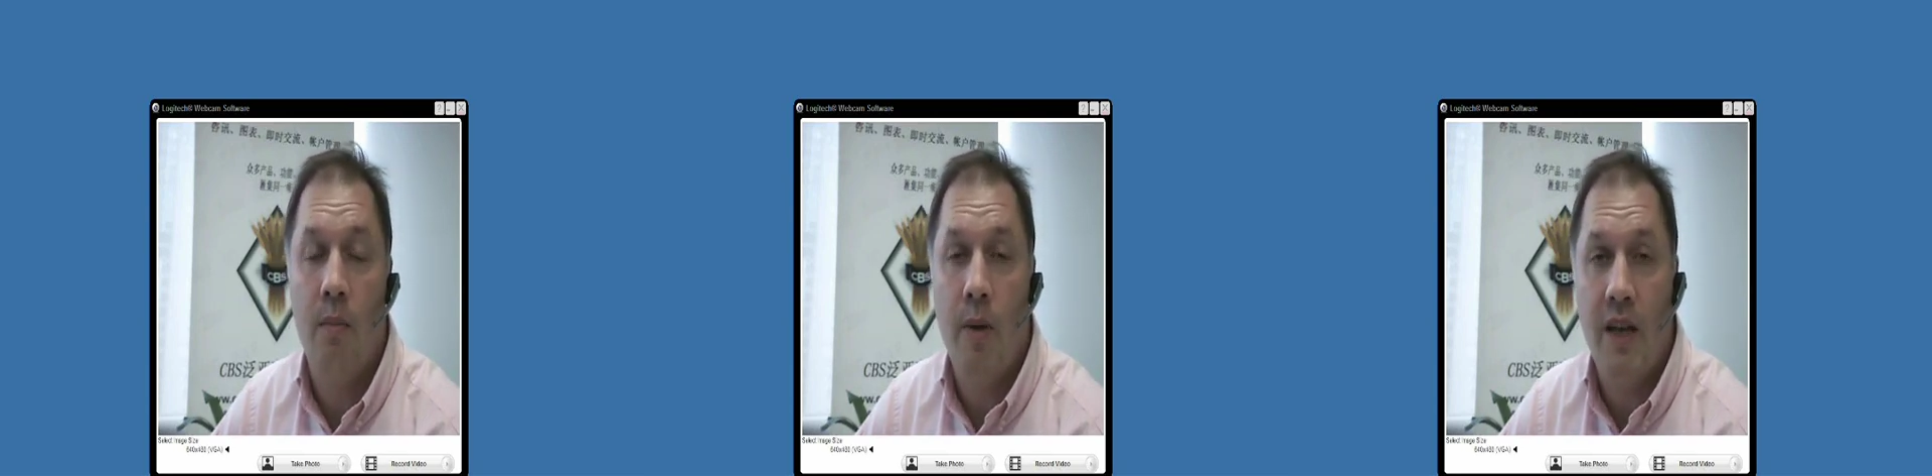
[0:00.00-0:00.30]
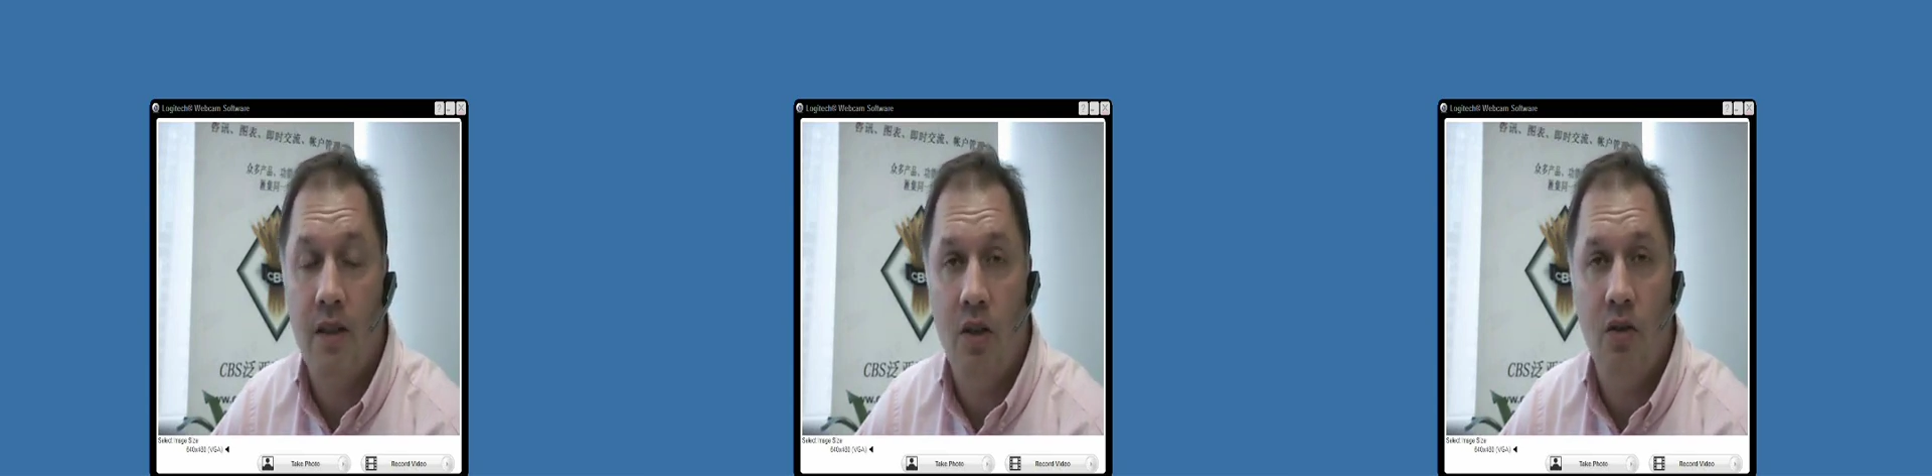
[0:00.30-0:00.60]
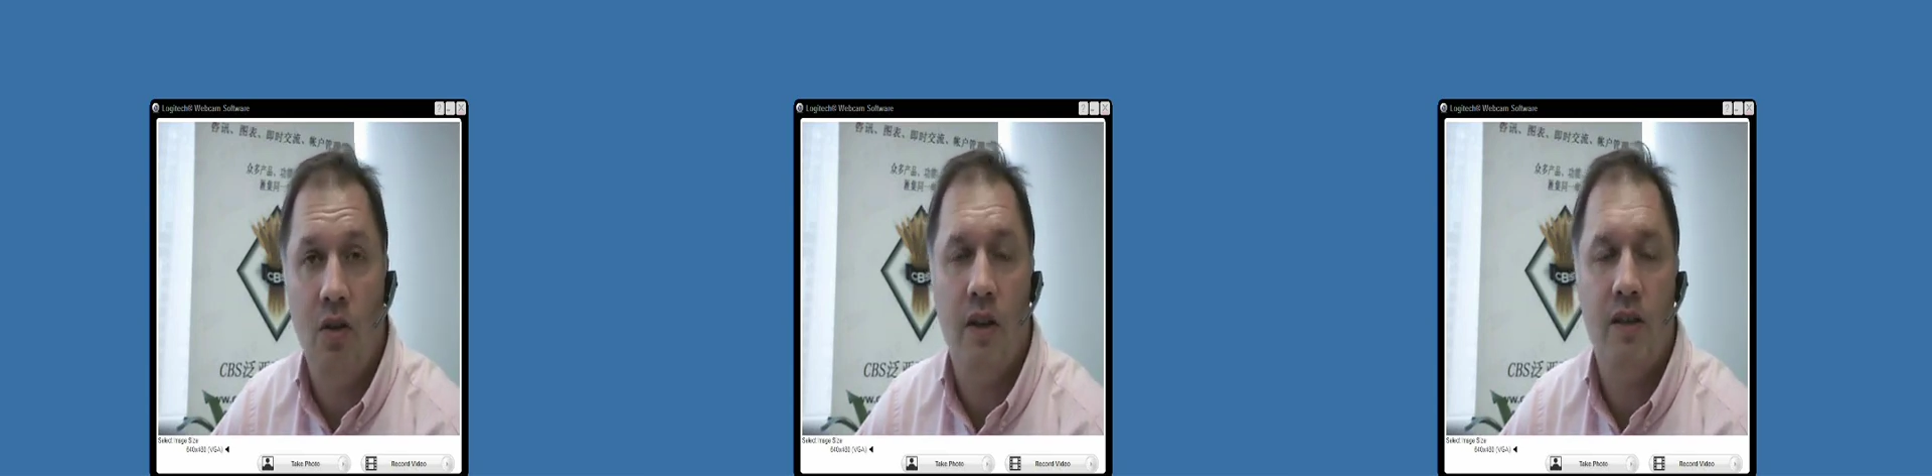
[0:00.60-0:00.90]
capacity
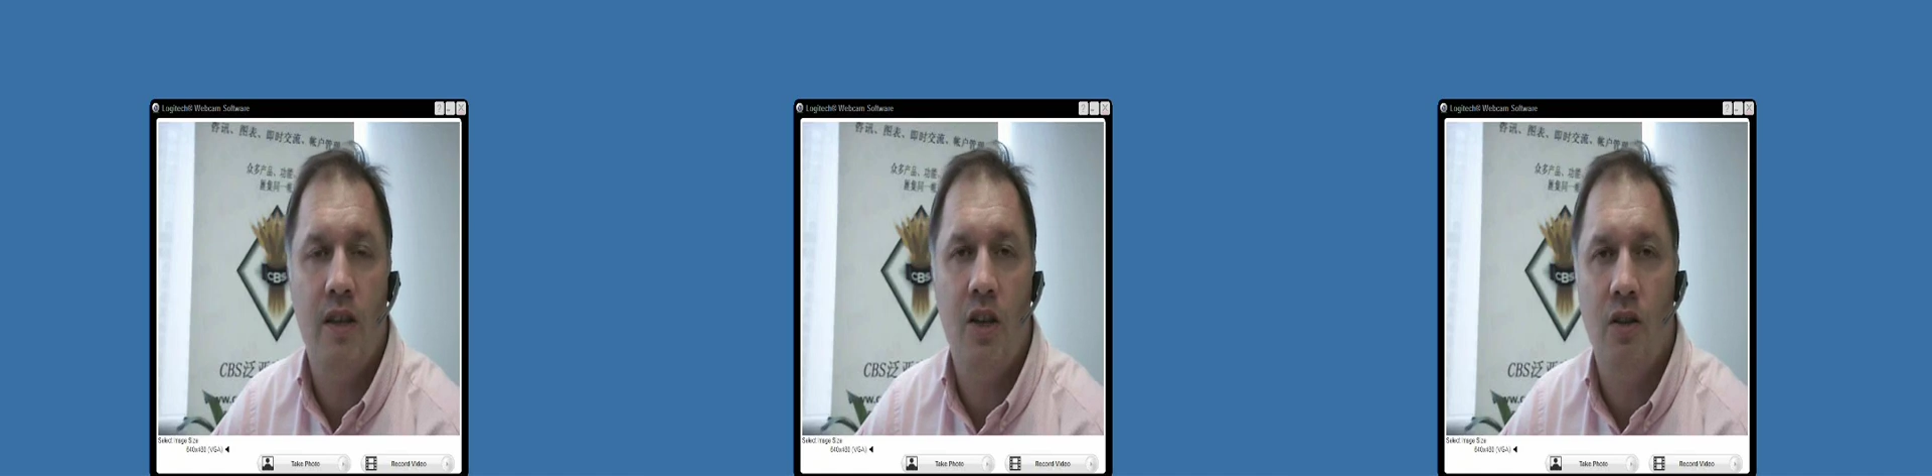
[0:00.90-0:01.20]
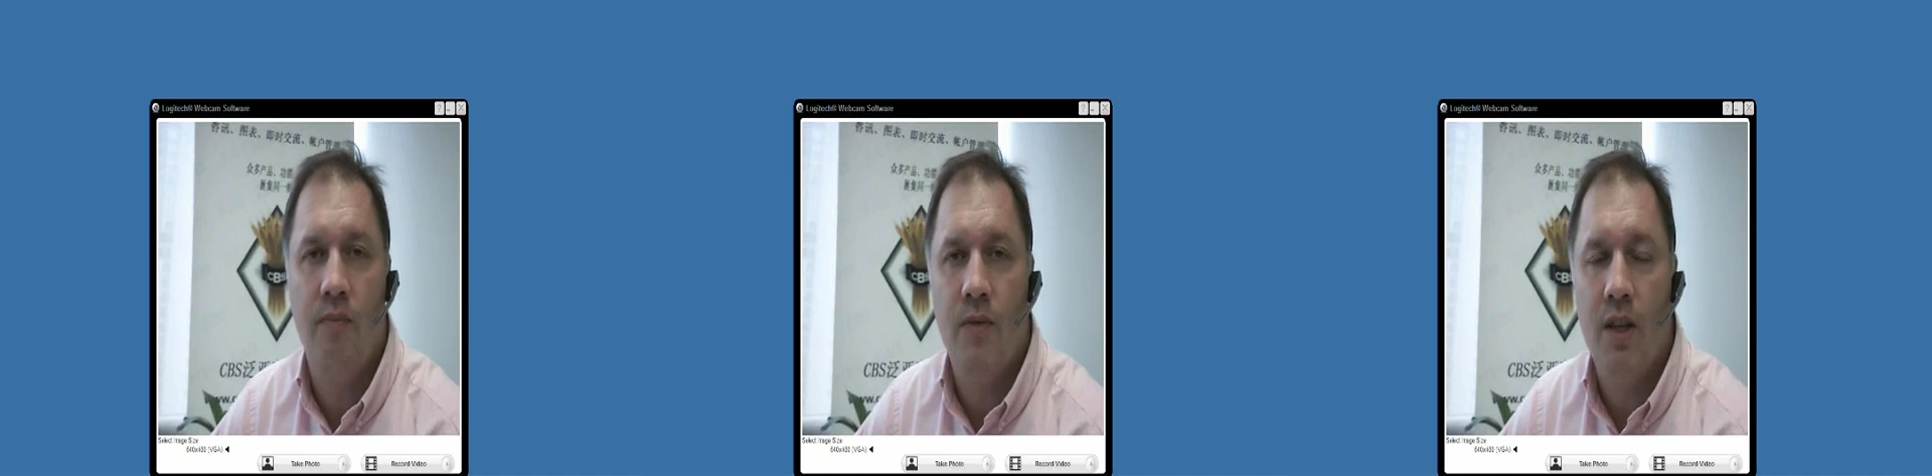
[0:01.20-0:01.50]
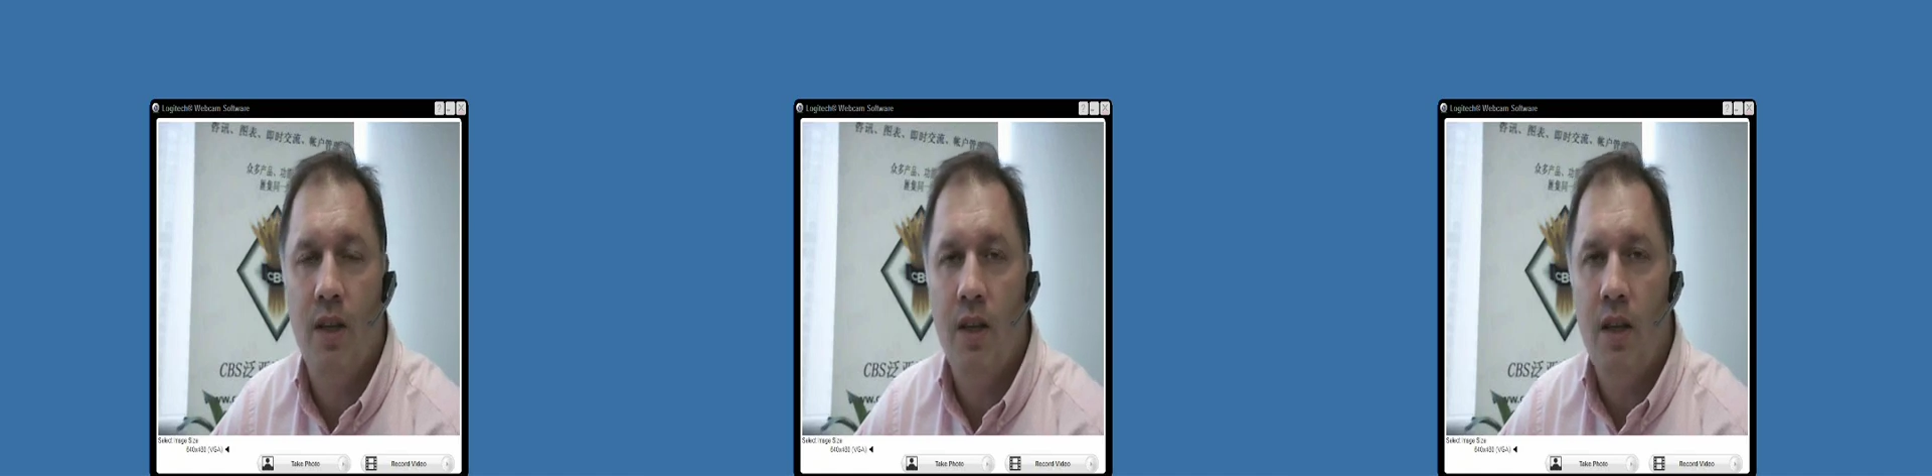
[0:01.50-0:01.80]
utilization
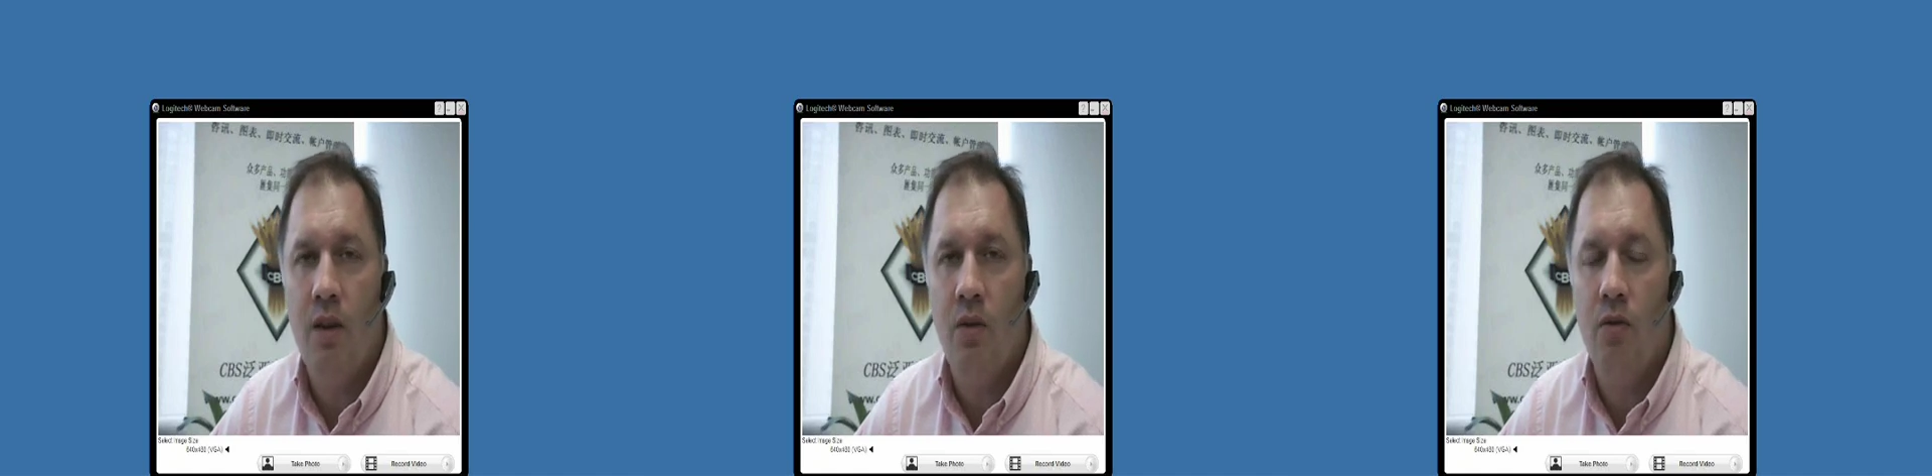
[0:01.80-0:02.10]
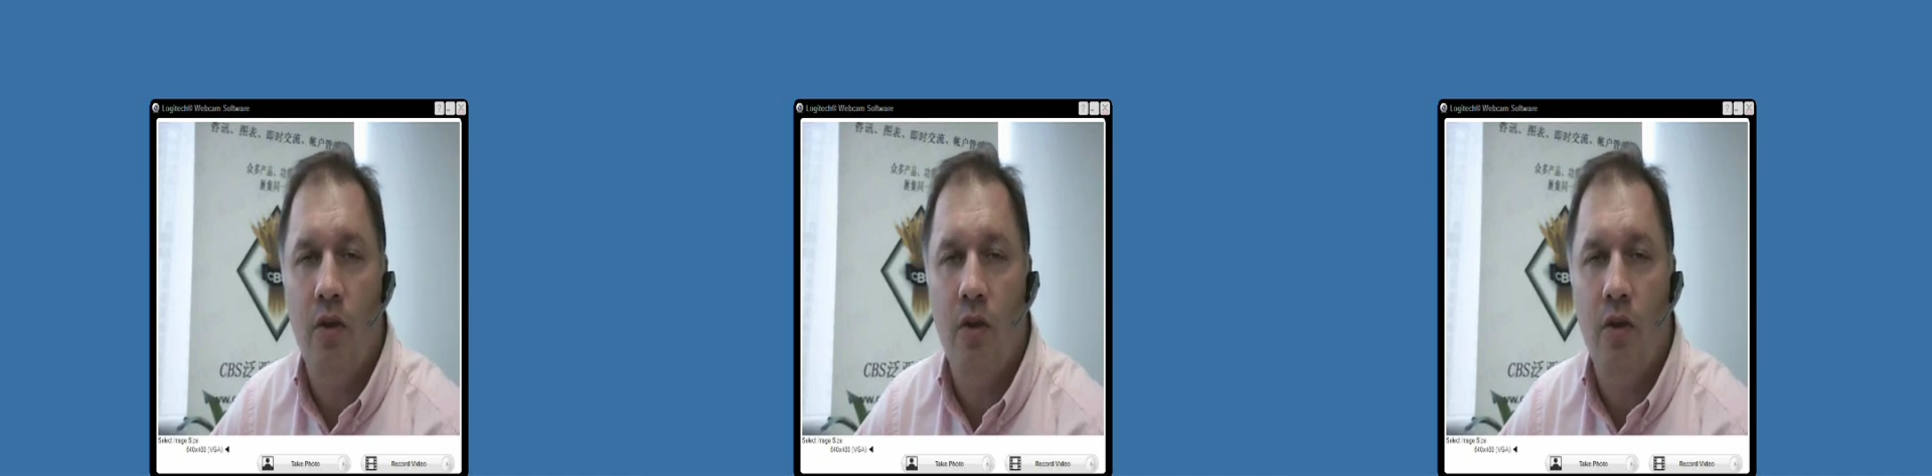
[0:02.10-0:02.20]
or